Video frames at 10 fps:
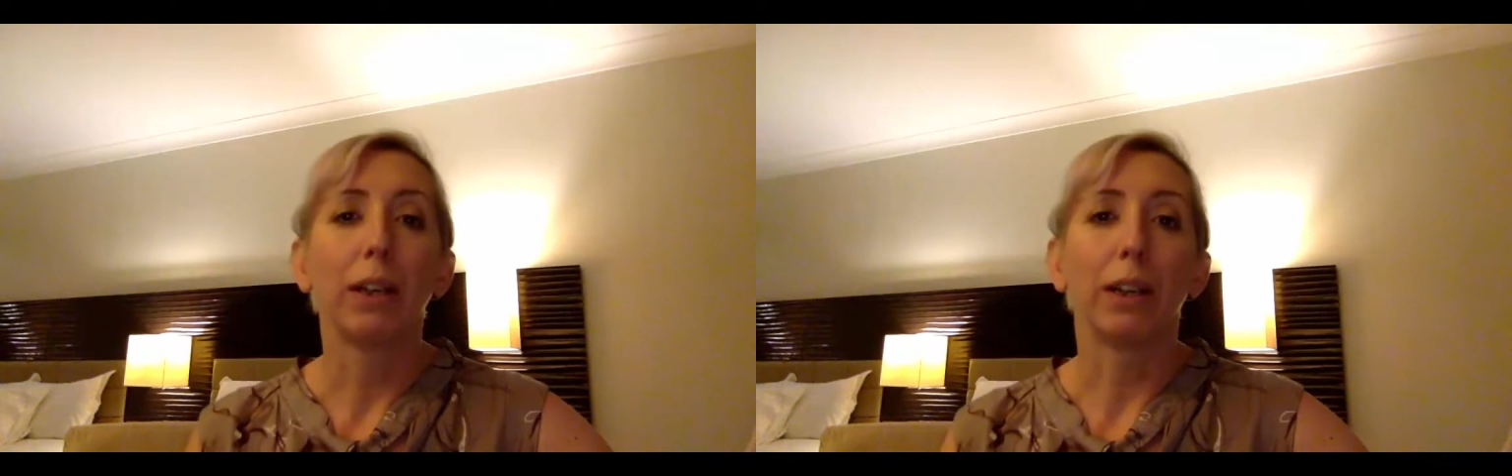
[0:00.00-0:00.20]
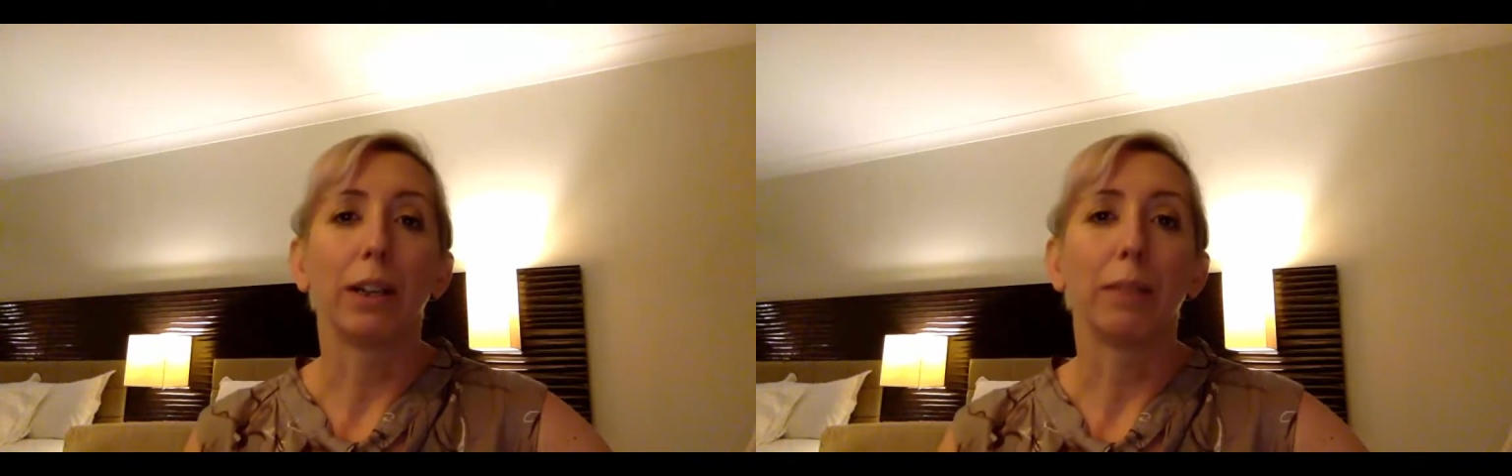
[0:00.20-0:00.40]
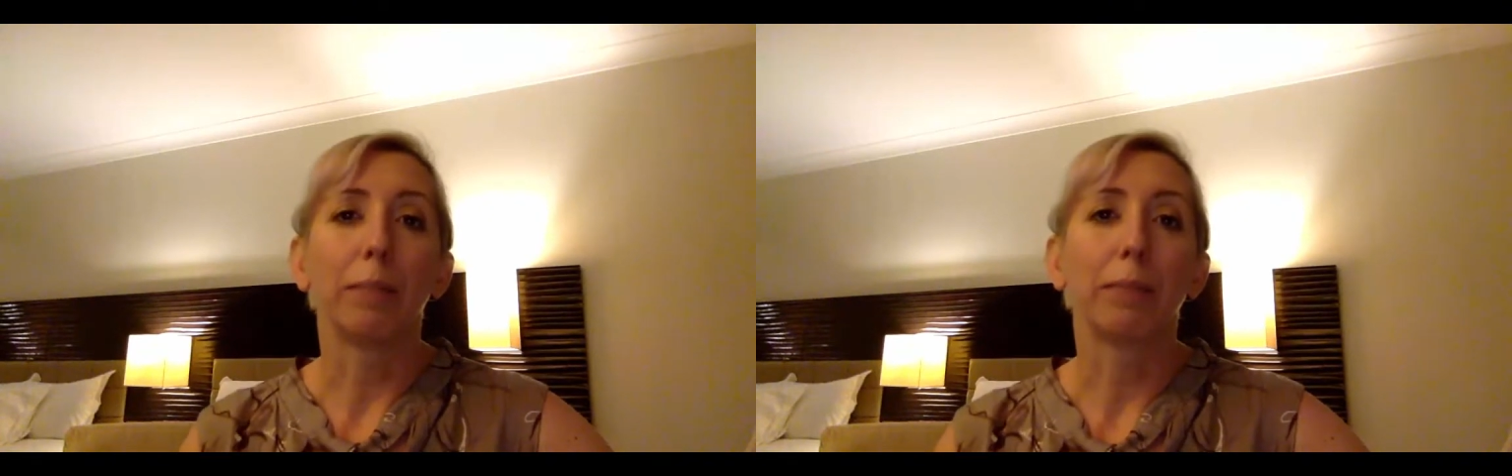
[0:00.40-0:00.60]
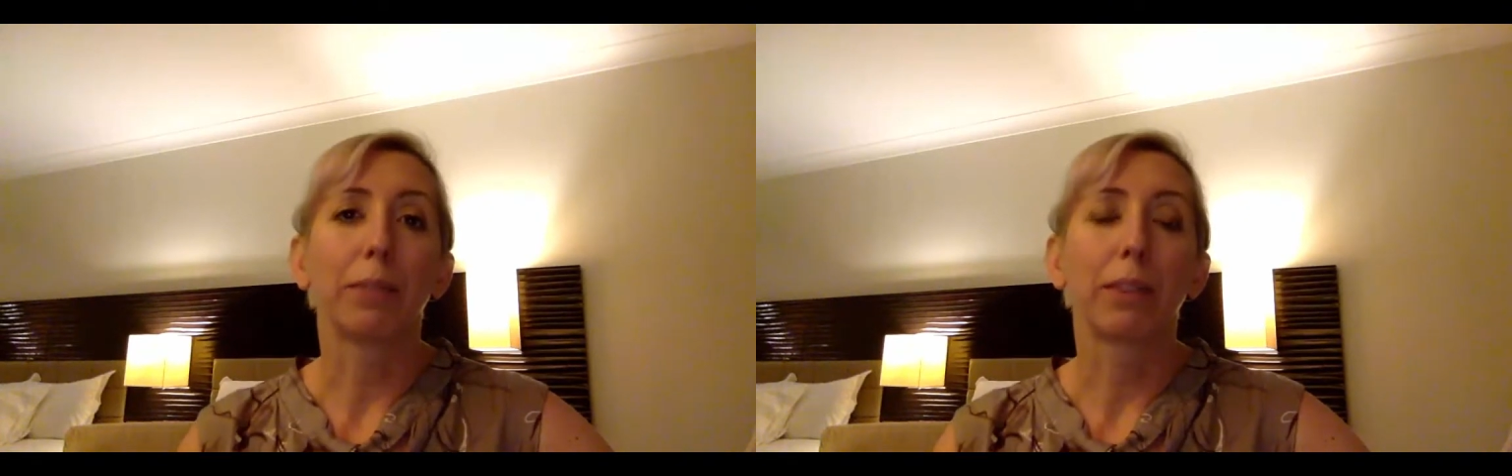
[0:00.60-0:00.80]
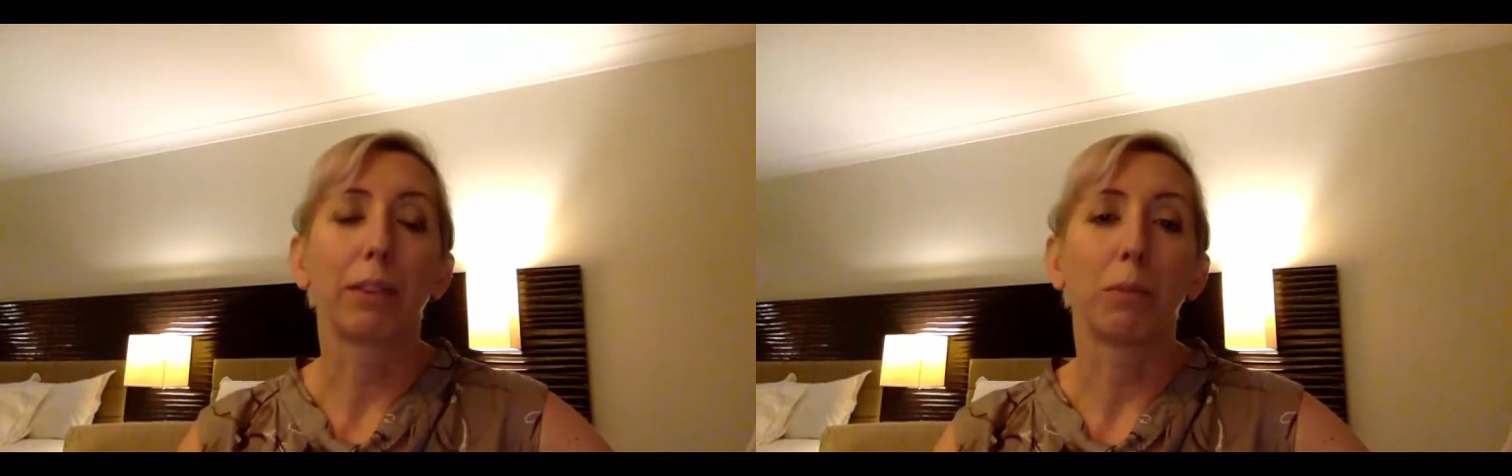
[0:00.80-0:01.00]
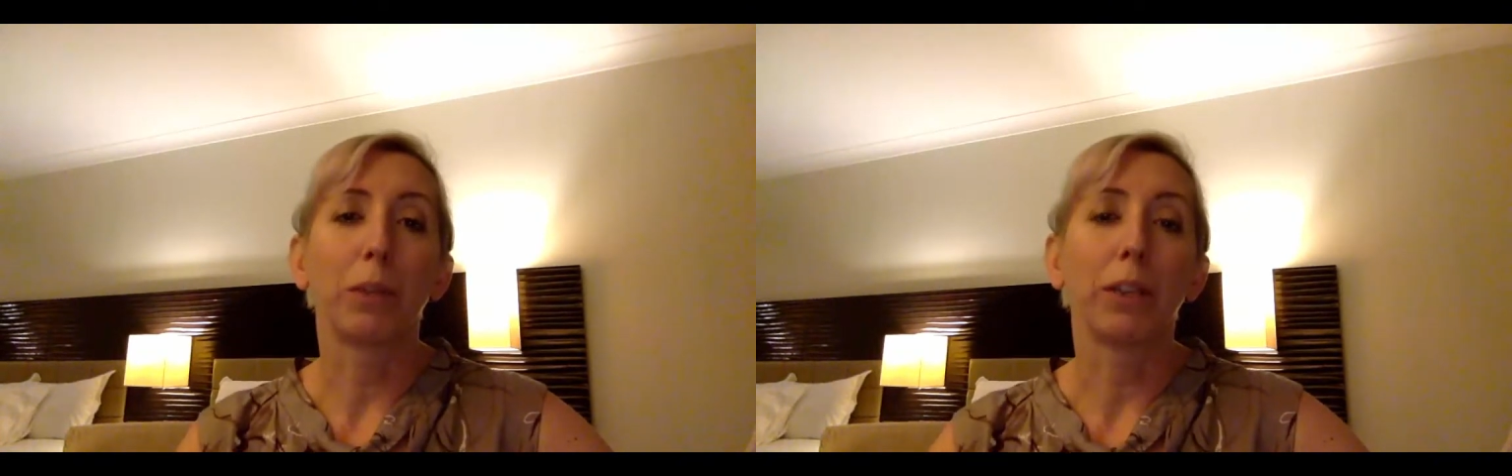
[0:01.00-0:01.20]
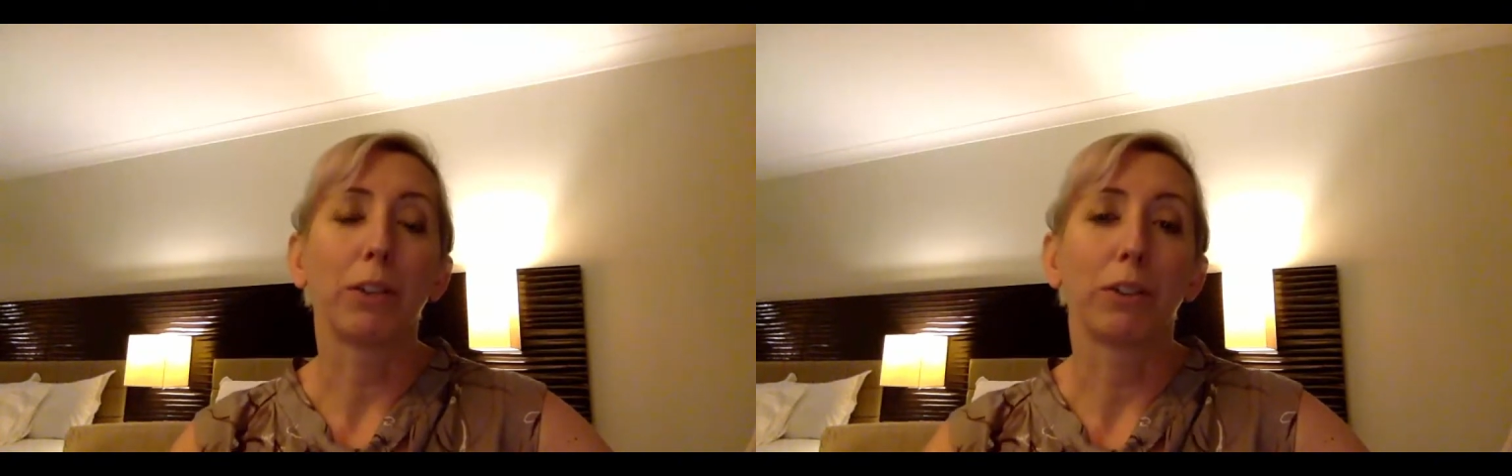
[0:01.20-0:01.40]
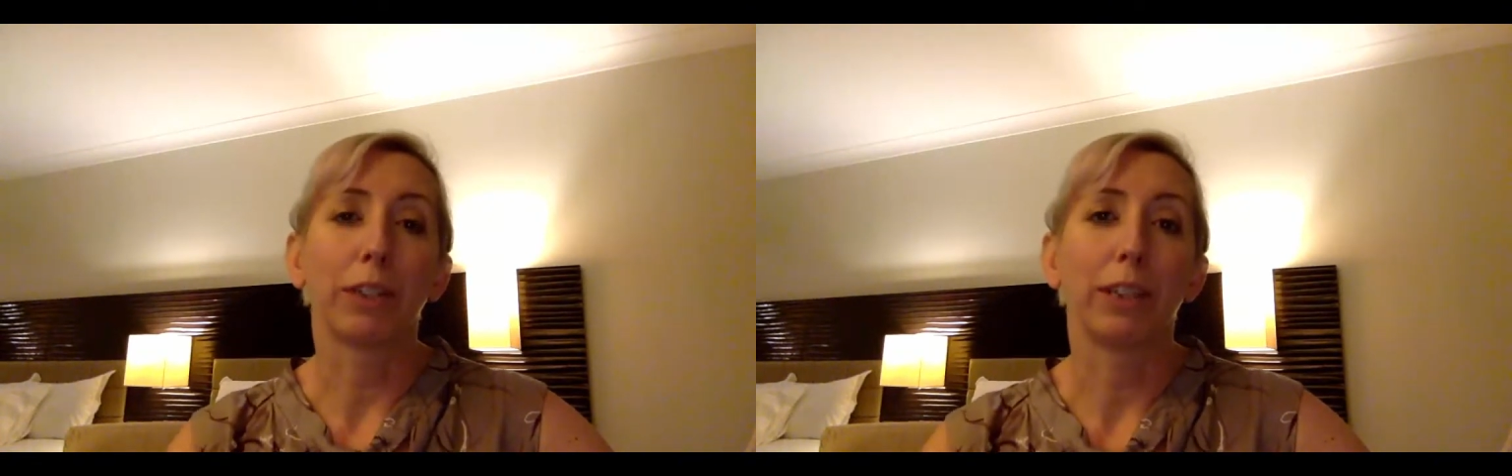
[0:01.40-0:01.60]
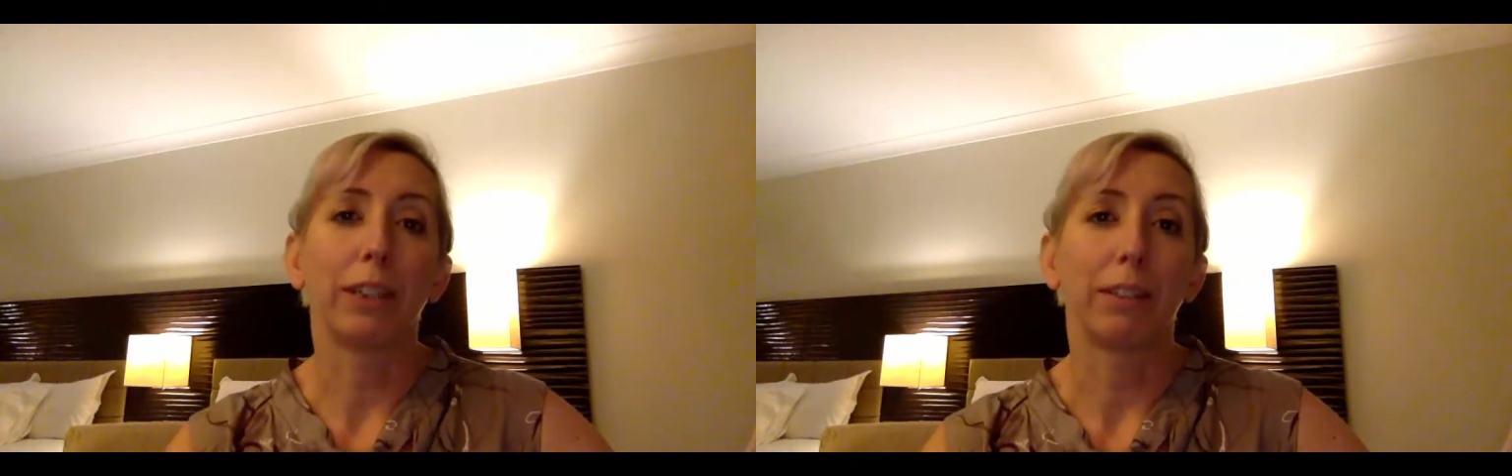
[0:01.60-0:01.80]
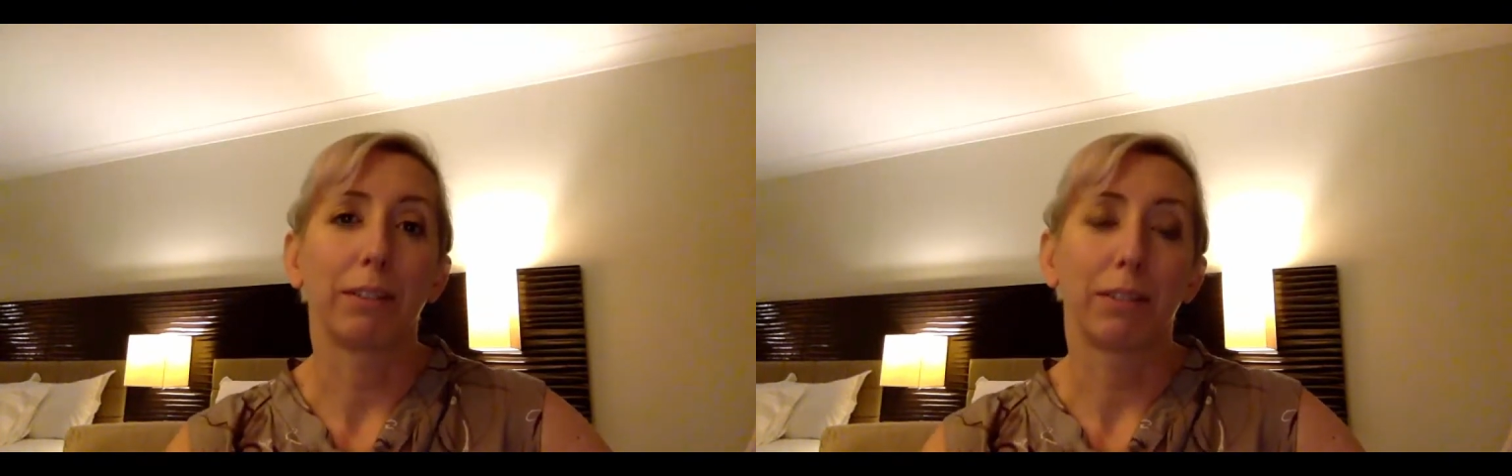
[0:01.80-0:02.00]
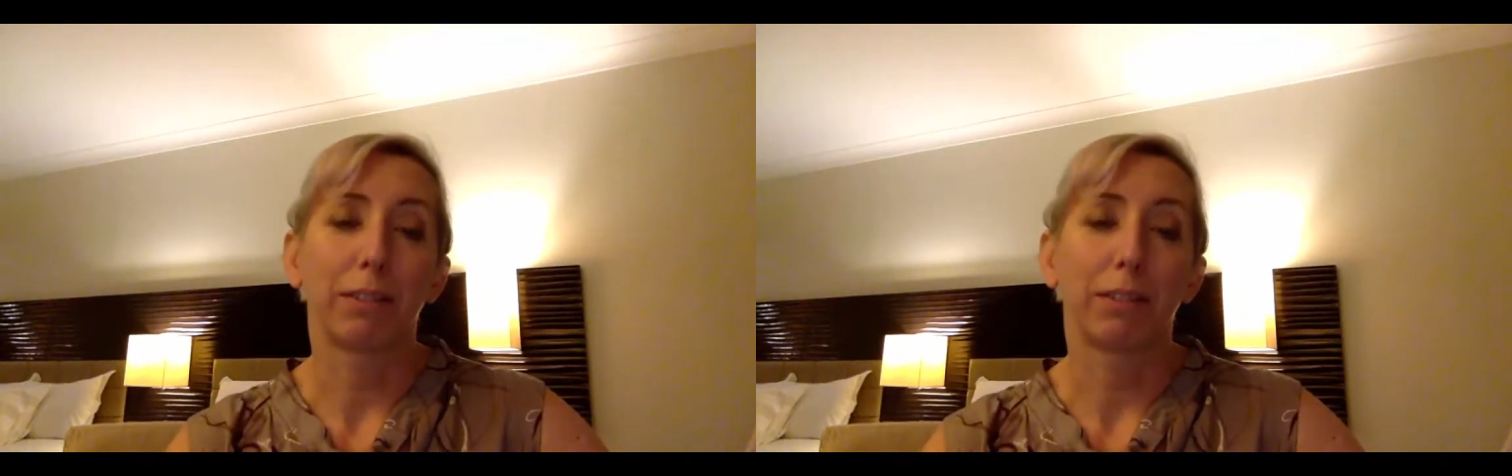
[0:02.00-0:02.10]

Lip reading: When they got there,